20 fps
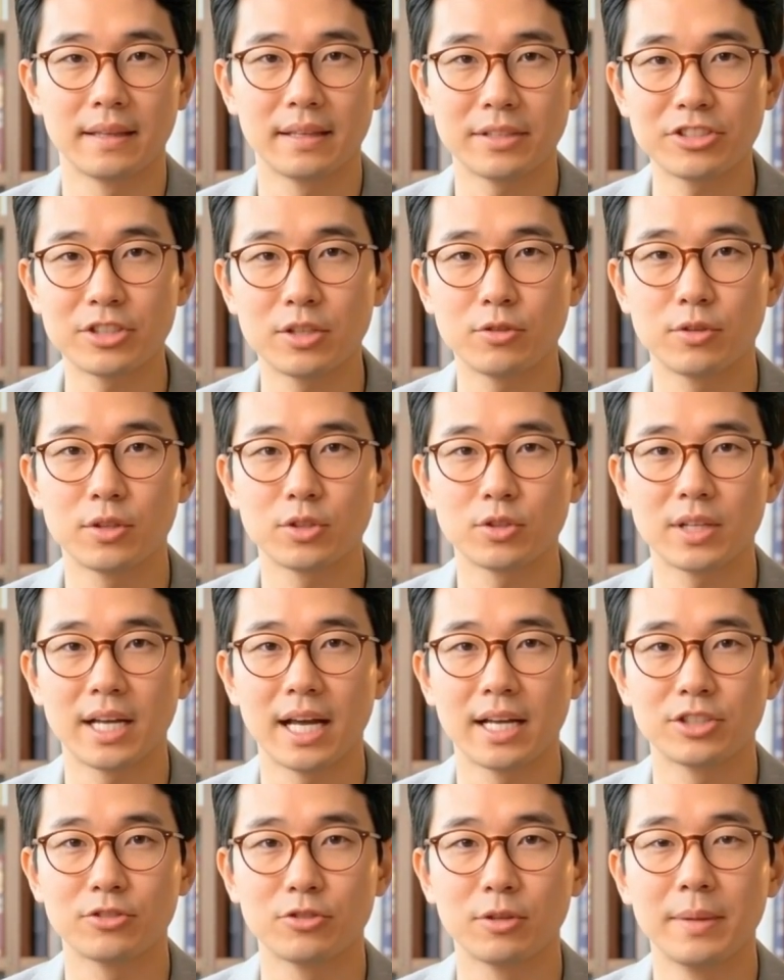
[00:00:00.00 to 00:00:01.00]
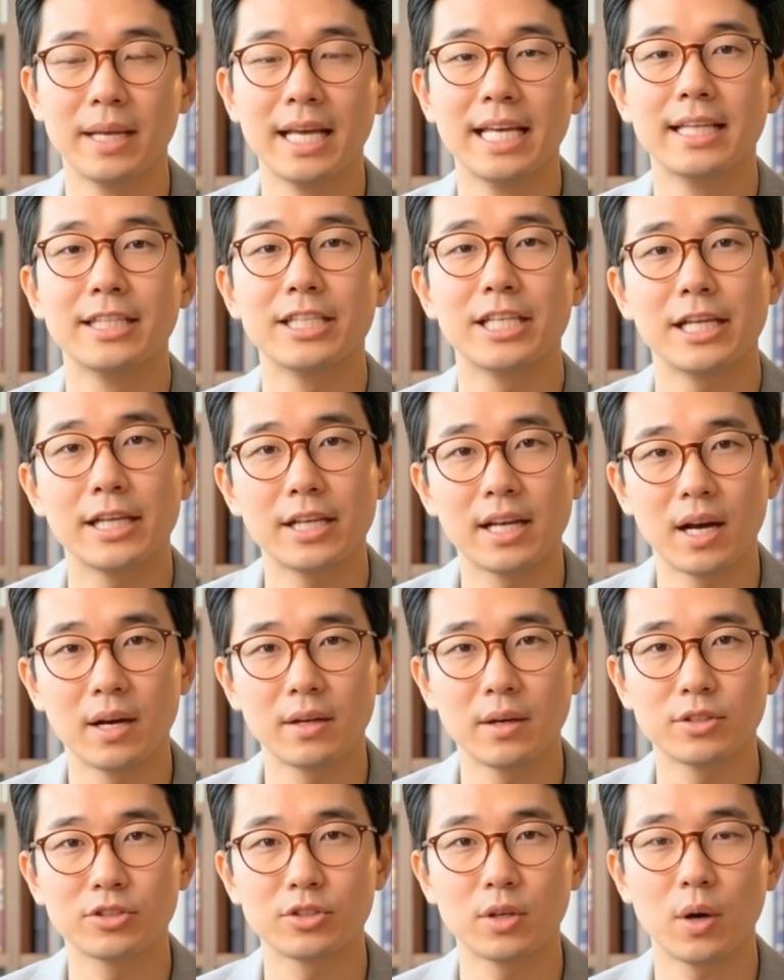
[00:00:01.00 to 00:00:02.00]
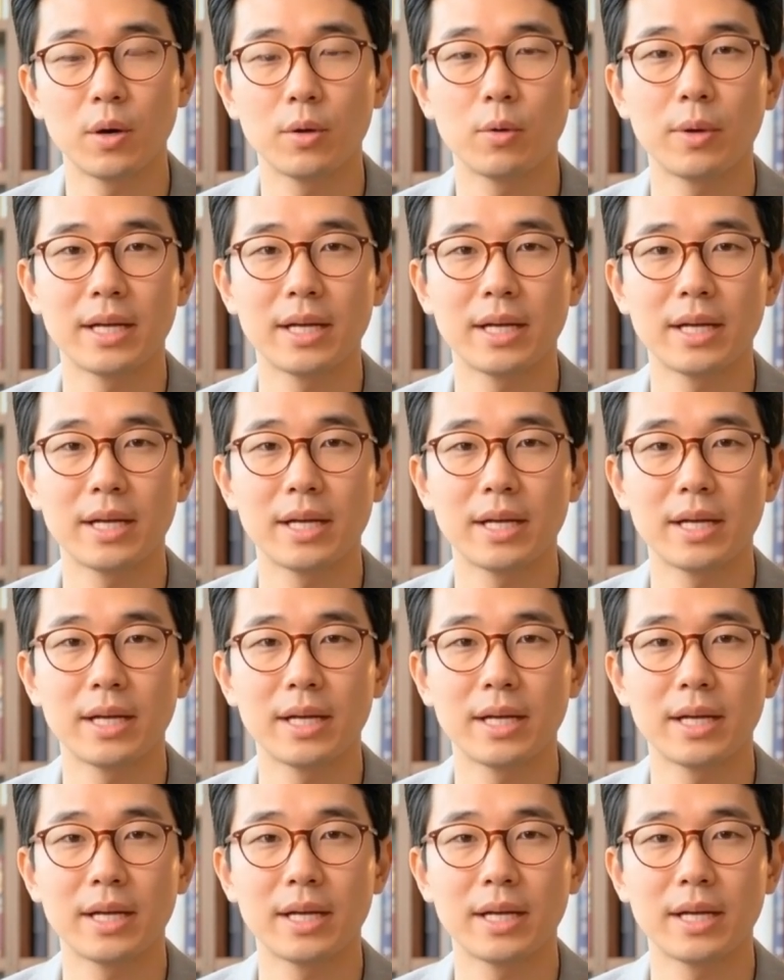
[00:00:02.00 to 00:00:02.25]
Silver crashed from $18 all the